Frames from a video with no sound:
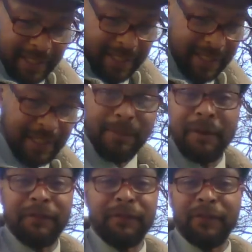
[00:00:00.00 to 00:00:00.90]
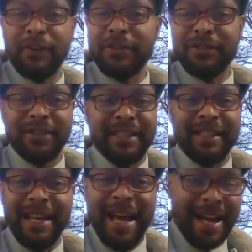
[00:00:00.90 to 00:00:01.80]
this is my first
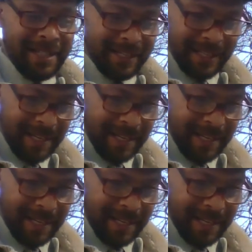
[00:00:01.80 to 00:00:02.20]
and last, I